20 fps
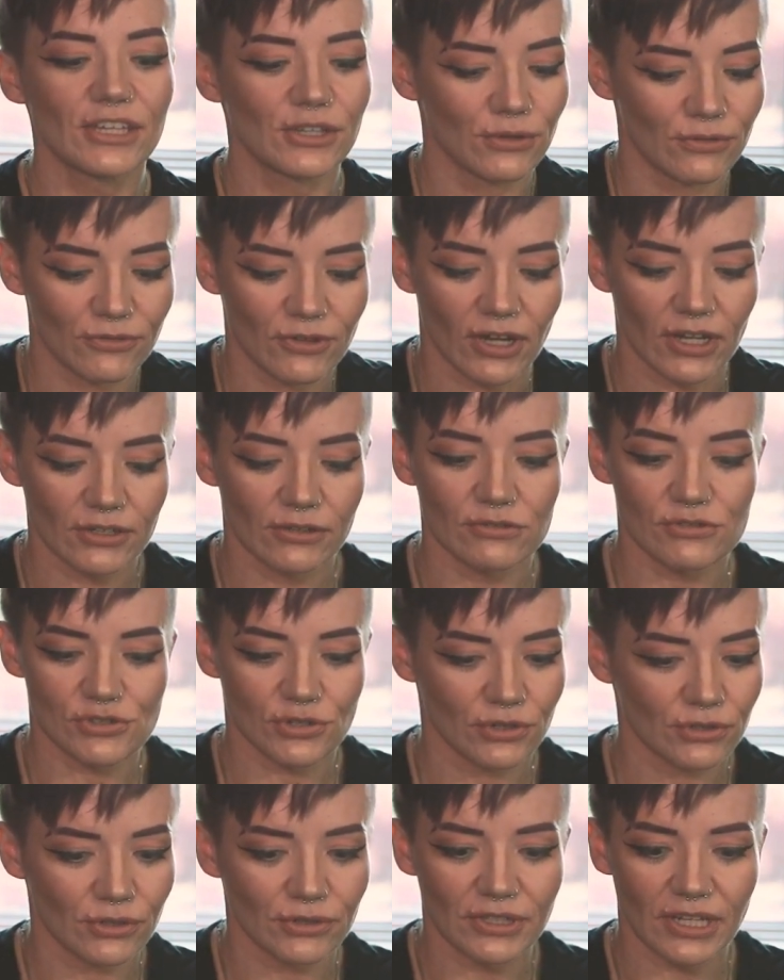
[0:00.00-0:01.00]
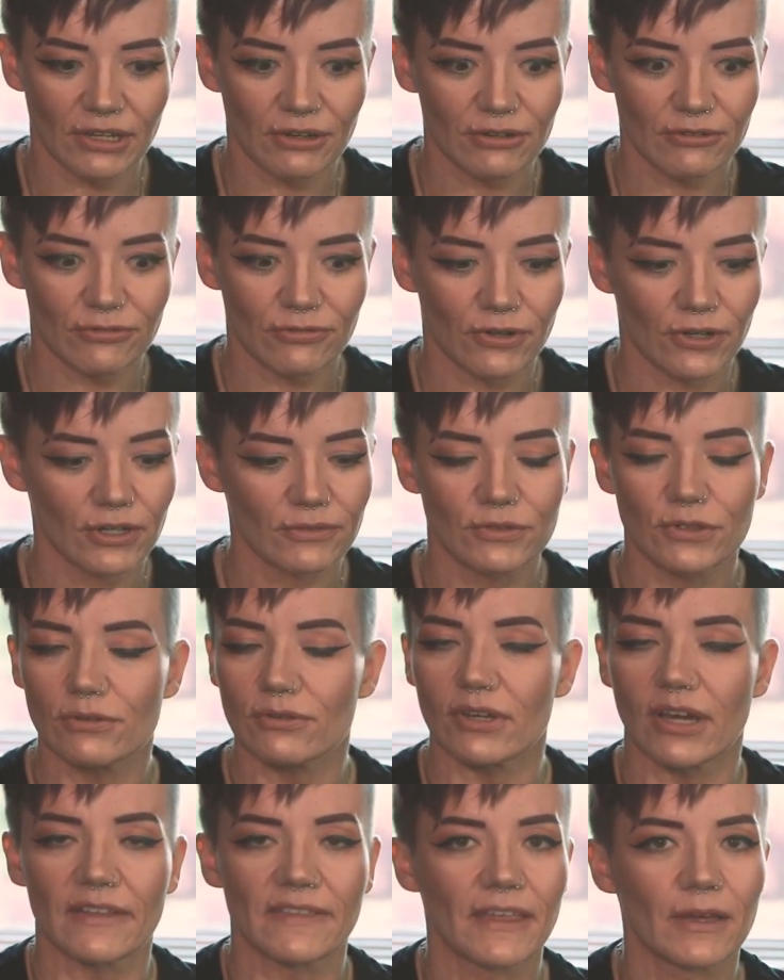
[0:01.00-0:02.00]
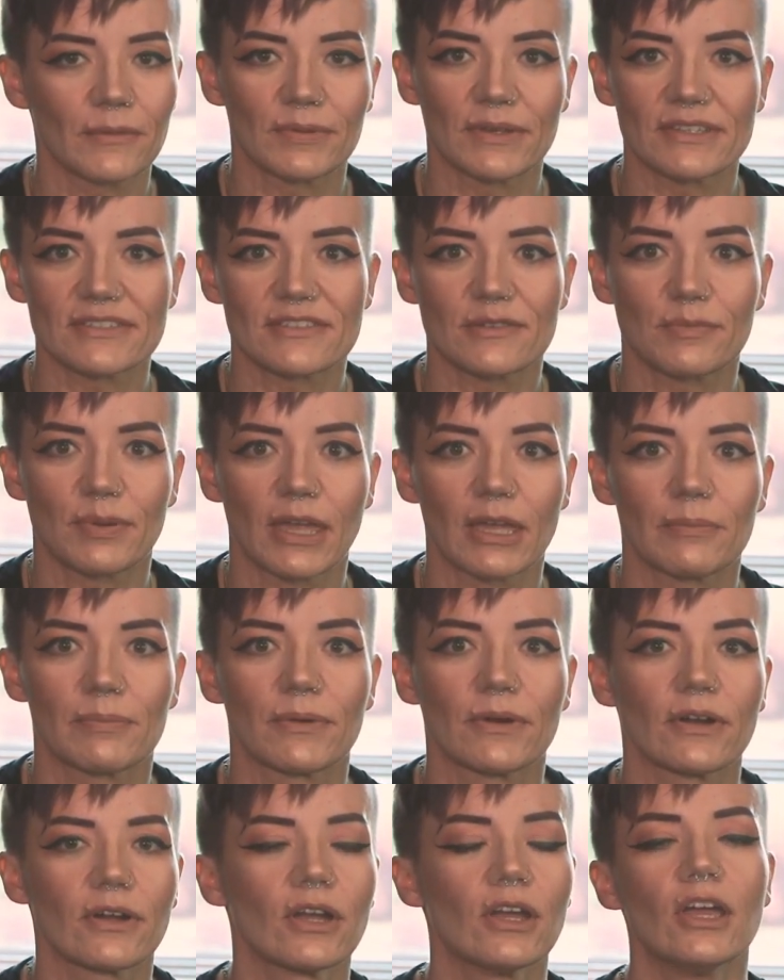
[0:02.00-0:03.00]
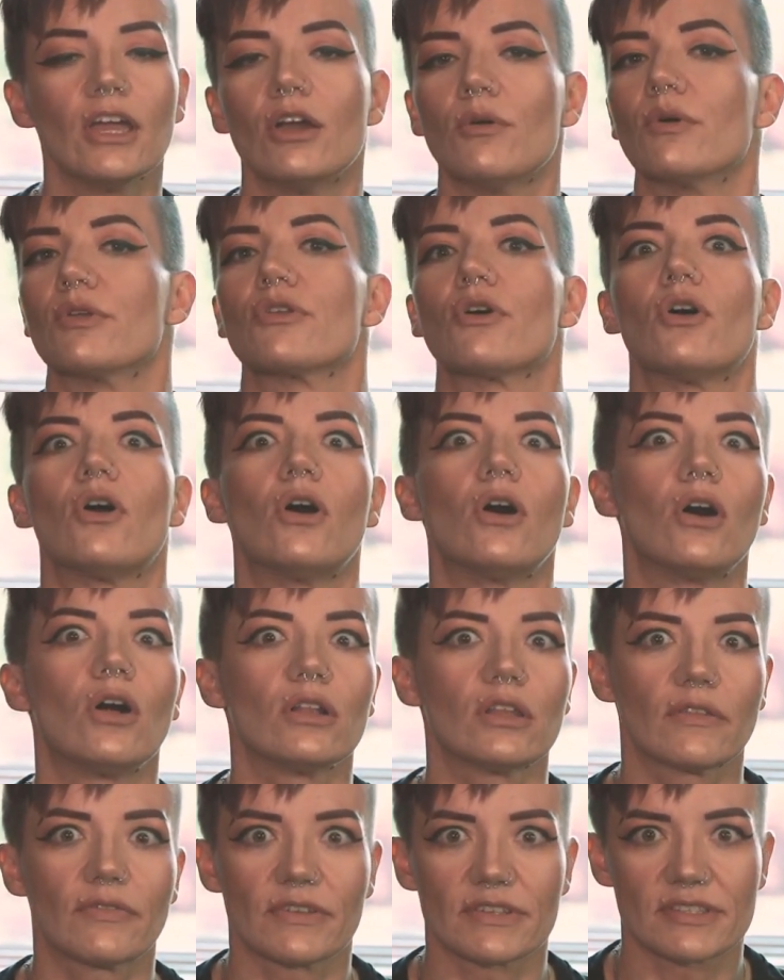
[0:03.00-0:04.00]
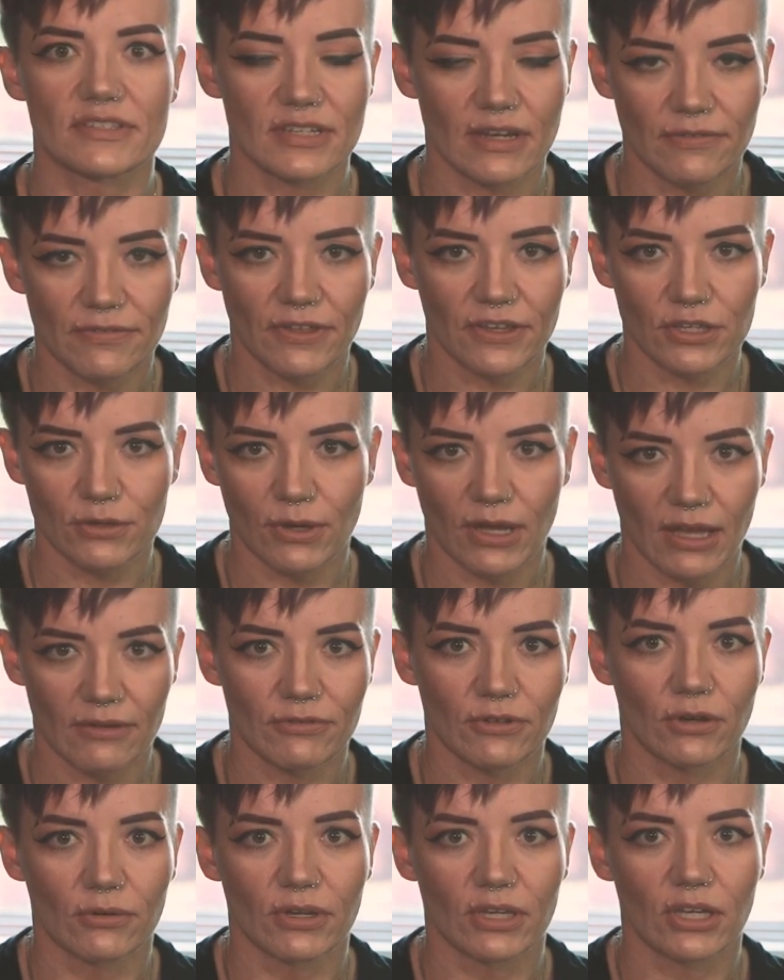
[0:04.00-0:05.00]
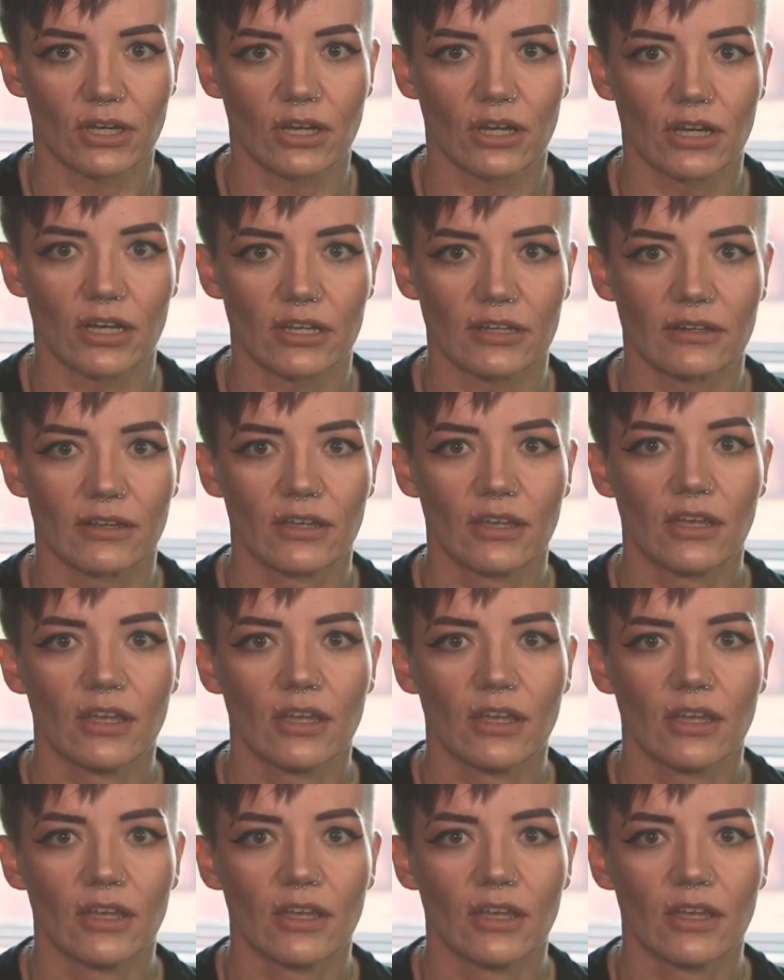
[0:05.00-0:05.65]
You've got your journal now in front of you. You got that piece of paper with all of the stuff that you have going on.